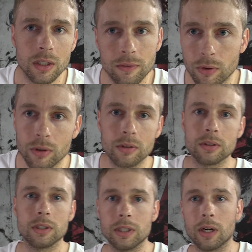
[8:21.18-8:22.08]
for
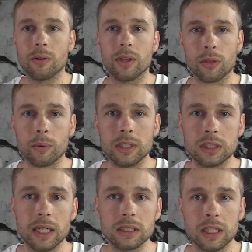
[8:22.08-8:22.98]
the
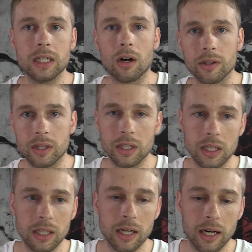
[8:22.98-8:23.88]
360 on
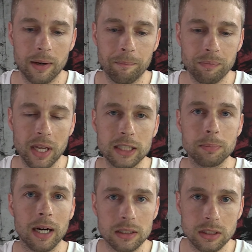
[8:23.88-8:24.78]
the
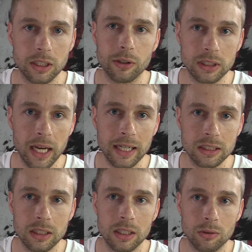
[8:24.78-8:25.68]
Xbox Series
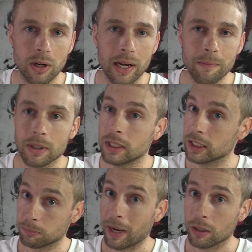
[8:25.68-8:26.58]
X, right? It's
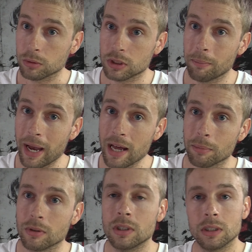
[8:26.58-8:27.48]
backwards compatible.